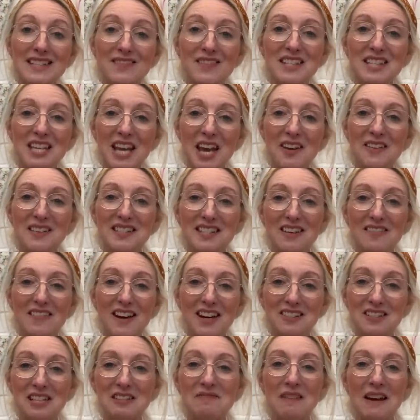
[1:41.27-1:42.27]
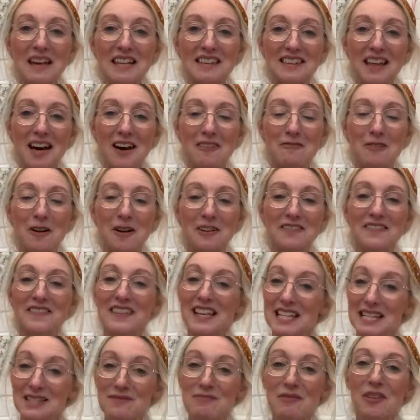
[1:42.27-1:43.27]
video, because I've actually made that one
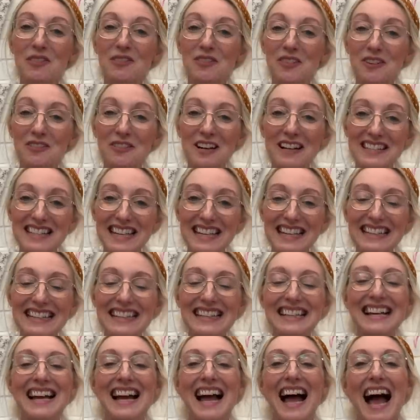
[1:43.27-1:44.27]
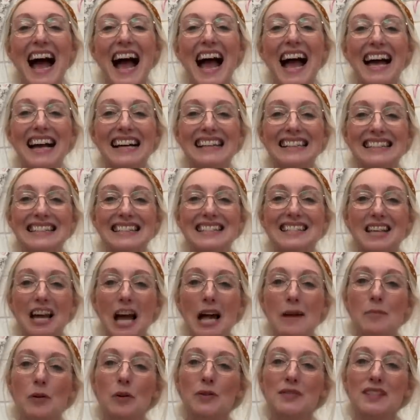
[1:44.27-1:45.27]
this month already. And
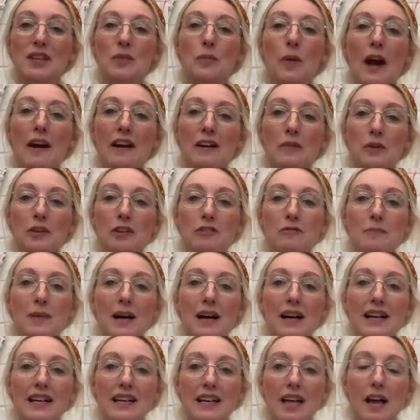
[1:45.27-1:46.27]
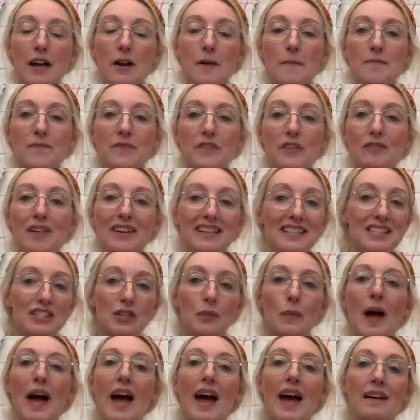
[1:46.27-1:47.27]
I'm also wearing one of my
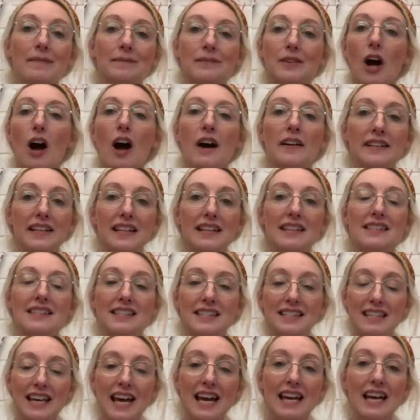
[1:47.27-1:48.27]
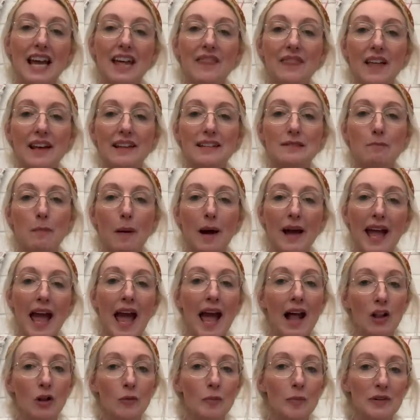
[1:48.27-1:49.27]
ready-to-wear cardigans today, and that's by
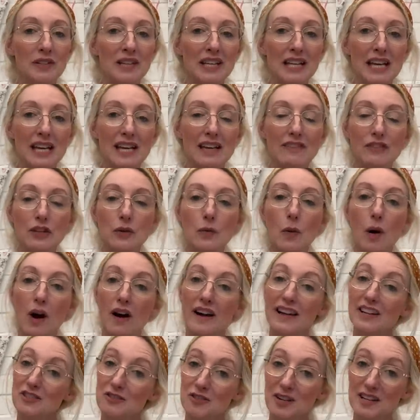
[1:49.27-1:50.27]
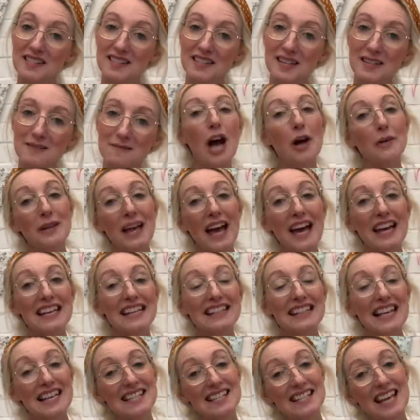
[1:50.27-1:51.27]
Hell Bunny if you are interested. Okay,
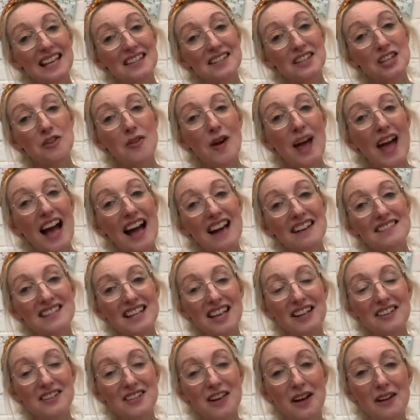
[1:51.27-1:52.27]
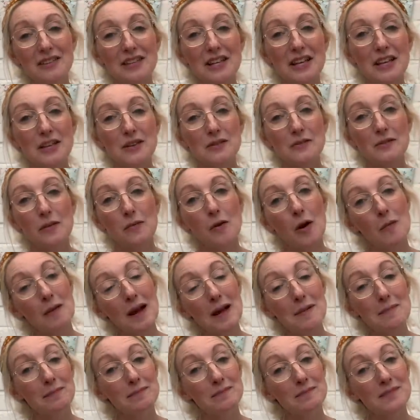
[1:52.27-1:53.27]
let's get to it and I'll tell you what my
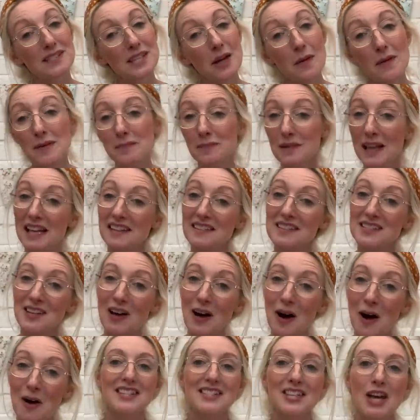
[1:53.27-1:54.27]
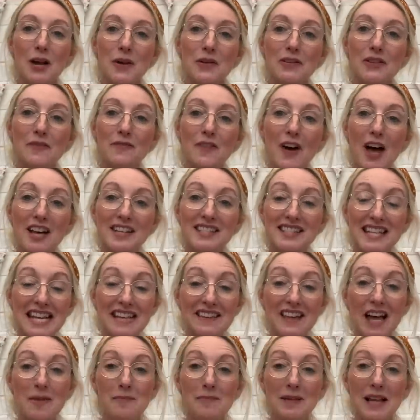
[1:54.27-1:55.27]
sewing plans are. So the first thing
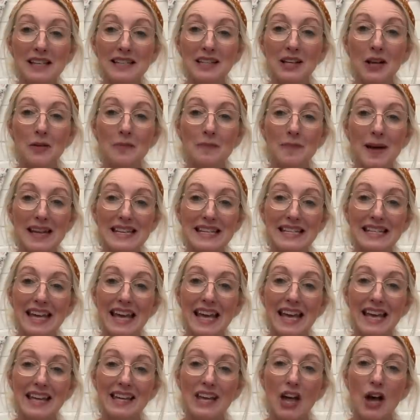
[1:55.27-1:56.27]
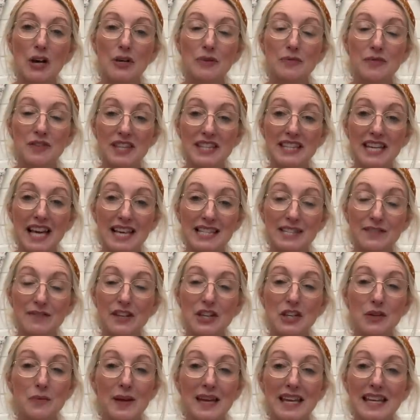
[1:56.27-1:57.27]
that I'm planning on making over the next
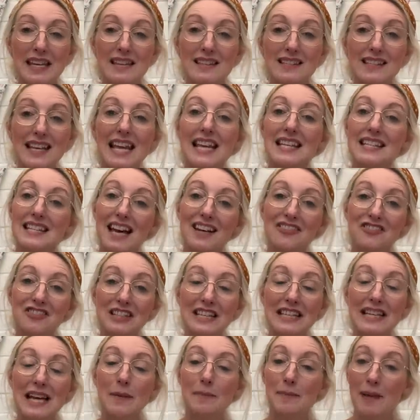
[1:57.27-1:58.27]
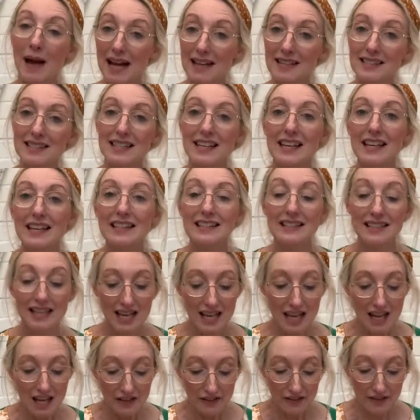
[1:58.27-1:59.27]
few weeks is actually a pattern
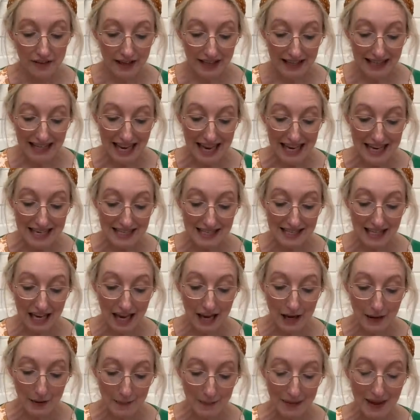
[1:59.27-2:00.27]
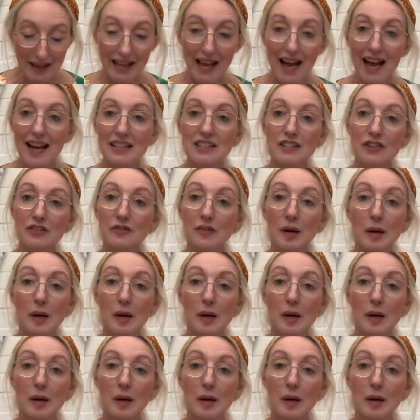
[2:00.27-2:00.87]
that is a kind of